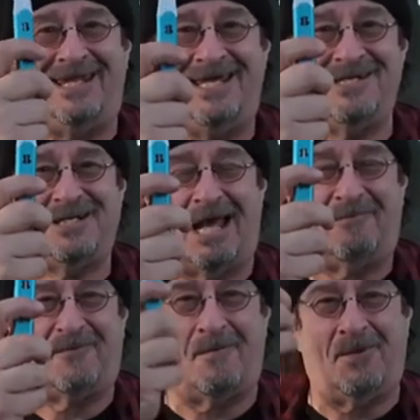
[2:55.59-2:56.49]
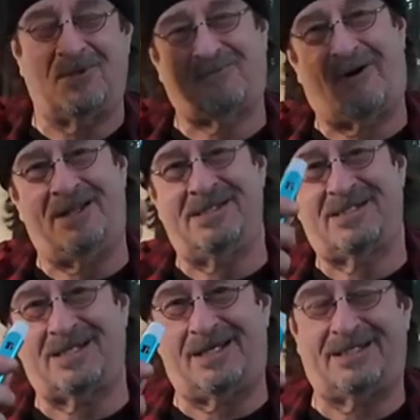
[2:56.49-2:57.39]
these yet from those
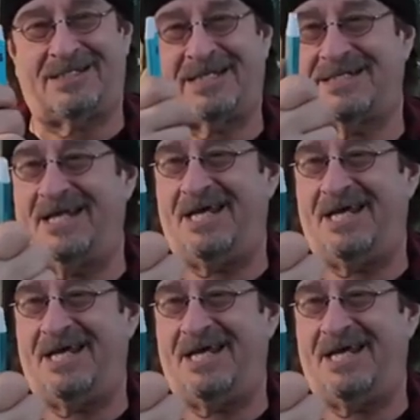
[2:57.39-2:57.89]
friends at the Six